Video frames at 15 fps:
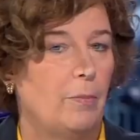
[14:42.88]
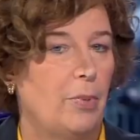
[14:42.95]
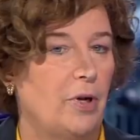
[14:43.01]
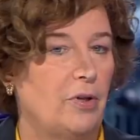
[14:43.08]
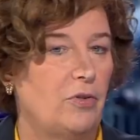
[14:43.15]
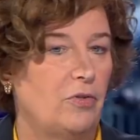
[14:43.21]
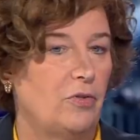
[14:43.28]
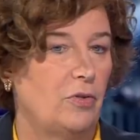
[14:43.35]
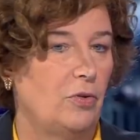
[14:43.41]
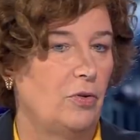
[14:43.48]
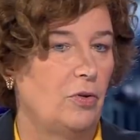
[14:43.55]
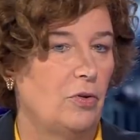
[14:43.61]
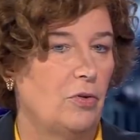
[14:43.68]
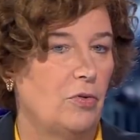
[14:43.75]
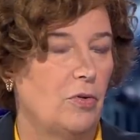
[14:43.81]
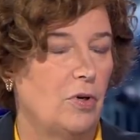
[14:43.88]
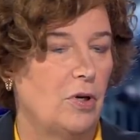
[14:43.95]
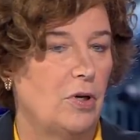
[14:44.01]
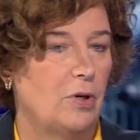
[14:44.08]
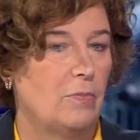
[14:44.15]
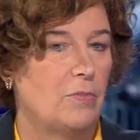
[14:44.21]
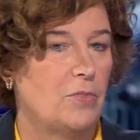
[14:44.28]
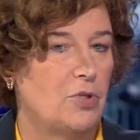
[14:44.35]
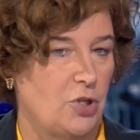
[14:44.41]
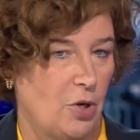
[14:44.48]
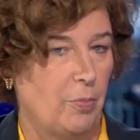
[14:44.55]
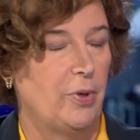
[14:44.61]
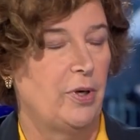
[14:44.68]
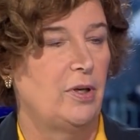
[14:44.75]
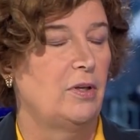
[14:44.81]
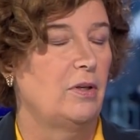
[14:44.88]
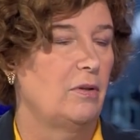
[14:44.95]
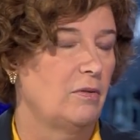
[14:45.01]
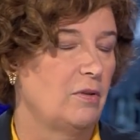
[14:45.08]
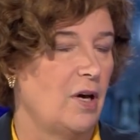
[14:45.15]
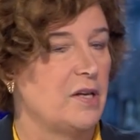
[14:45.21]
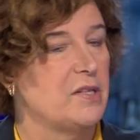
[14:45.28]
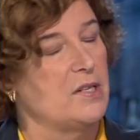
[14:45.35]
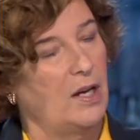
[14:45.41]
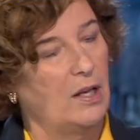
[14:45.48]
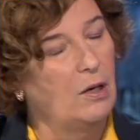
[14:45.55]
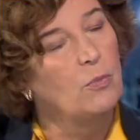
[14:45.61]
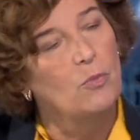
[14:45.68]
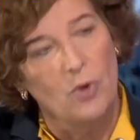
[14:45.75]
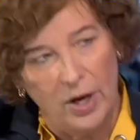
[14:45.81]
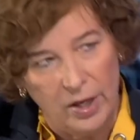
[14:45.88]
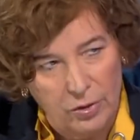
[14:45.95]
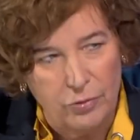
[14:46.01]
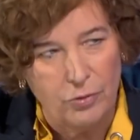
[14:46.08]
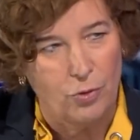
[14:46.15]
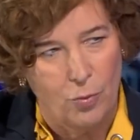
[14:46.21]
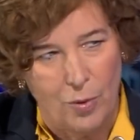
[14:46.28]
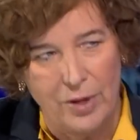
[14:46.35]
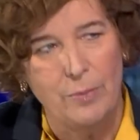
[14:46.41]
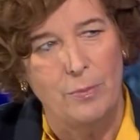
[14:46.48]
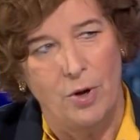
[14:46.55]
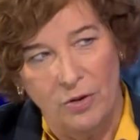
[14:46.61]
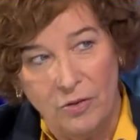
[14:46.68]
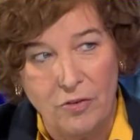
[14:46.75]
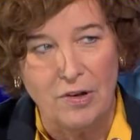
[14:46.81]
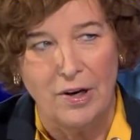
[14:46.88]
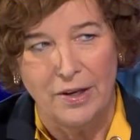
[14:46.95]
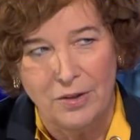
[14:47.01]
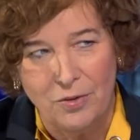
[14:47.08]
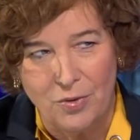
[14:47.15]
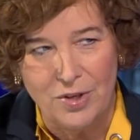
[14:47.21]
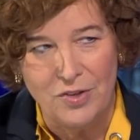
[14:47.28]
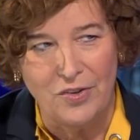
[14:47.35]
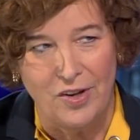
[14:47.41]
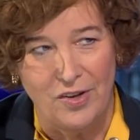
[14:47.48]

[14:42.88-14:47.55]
But, you know, stopping the asylum right for 1 month, like Greece